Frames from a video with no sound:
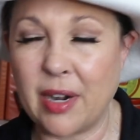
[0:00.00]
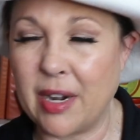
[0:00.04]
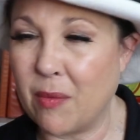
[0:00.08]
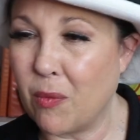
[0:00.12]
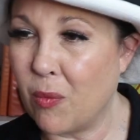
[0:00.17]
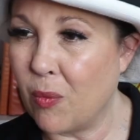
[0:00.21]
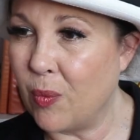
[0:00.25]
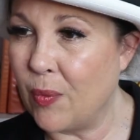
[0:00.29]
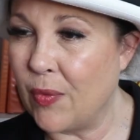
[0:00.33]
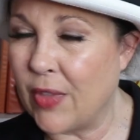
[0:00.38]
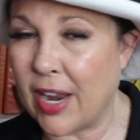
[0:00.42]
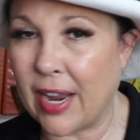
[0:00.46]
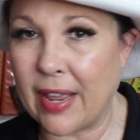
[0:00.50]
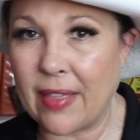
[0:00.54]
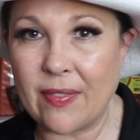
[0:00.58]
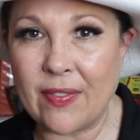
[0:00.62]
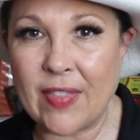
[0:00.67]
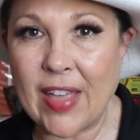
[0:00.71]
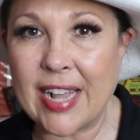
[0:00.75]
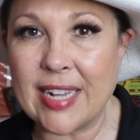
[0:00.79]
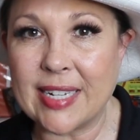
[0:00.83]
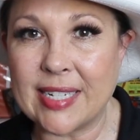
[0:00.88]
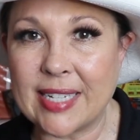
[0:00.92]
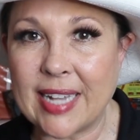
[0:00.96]
And
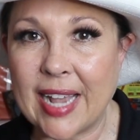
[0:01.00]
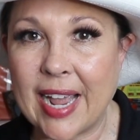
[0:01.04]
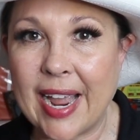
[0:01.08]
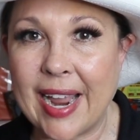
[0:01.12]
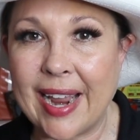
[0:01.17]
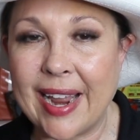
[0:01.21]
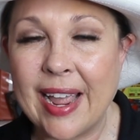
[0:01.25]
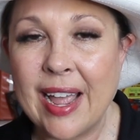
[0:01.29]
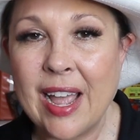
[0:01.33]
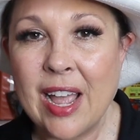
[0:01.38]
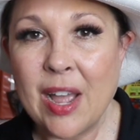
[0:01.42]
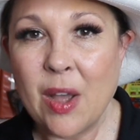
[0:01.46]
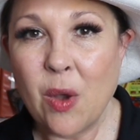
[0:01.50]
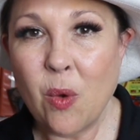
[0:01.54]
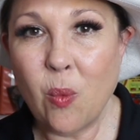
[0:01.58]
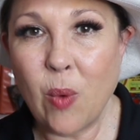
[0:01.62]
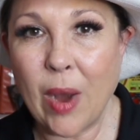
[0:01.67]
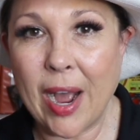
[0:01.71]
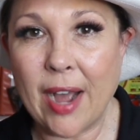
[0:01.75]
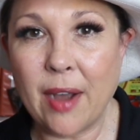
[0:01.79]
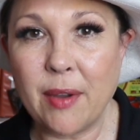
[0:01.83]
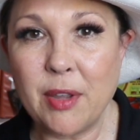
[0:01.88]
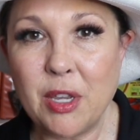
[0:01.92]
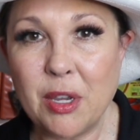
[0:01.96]
they say,
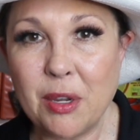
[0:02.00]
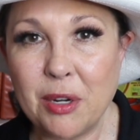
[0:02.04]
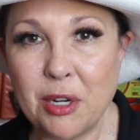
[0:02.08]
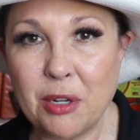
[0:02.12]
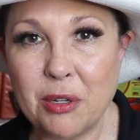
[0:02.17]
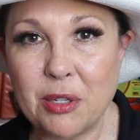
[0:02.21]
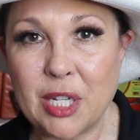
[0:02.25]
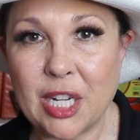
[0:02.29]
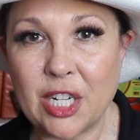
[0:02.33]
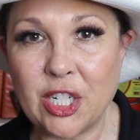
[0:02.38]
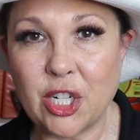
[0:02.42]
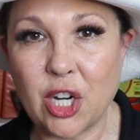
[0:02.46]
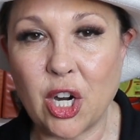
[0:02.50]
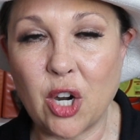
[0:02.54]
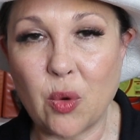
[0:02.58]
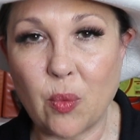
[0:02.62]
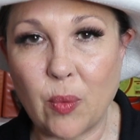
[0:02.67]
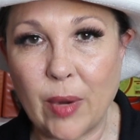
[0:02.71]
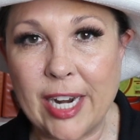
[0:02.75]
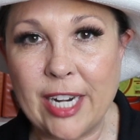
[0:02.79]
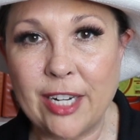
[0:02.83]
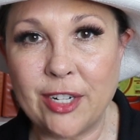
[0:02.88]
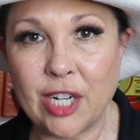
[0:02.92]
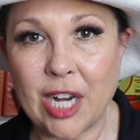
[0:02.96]
wow, you do such a
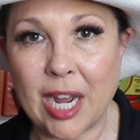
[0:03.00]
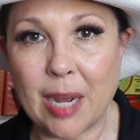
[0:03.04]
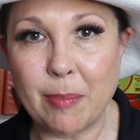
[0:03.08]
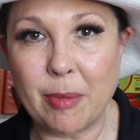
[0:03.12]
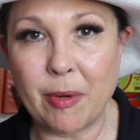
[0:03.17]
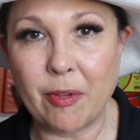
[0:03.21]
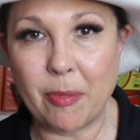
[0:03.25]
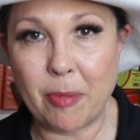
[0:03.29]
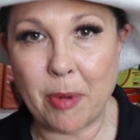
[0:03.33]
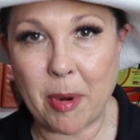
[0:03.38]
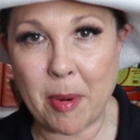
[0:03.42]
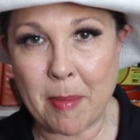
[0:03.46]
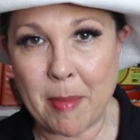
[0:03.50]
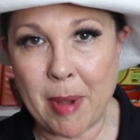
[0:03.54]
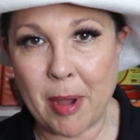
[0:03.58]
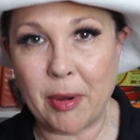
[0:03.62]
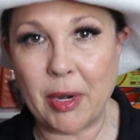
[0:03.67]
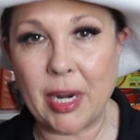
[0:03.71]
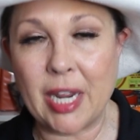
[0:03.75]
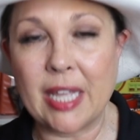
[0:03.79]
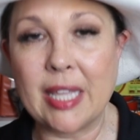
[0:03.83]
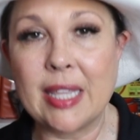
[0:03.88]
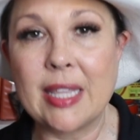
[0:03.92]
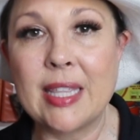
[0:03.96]
great job of
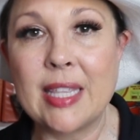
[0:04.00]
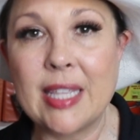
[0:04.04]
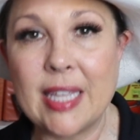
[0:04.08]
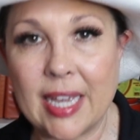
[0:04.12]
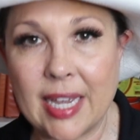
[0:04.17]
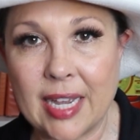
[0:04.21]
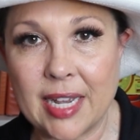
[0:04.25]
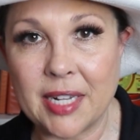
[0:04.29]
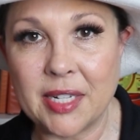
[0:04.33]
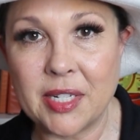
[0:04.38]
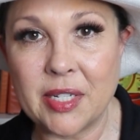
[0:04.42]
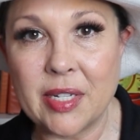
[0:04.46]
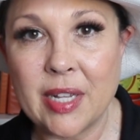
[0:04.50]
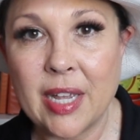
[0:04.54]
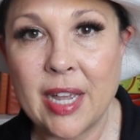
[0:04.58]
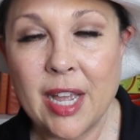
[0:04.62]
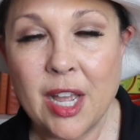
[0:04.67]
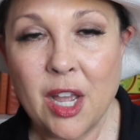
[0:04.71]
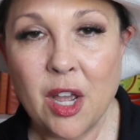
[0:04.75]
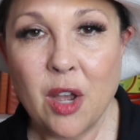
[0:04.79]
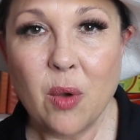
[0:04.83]
promoting this.